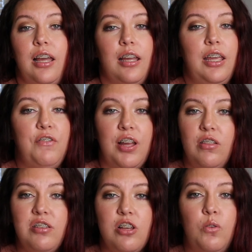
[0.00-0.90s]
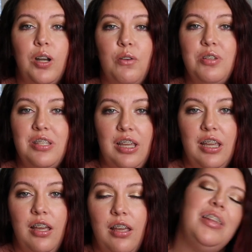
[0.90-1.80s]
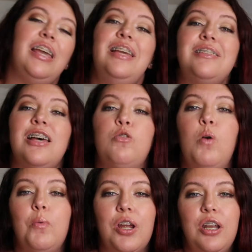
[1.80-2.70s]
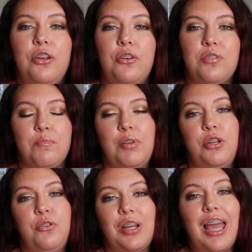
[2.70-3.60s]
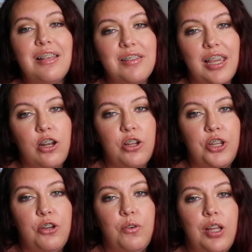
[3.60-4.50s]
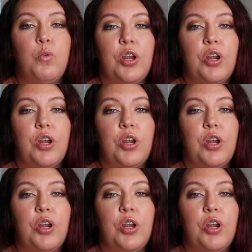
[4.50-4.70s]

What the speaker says: he finally saw what I was seeing. He said, what we're gonna do is I'm gonna do a CAT scan on you. And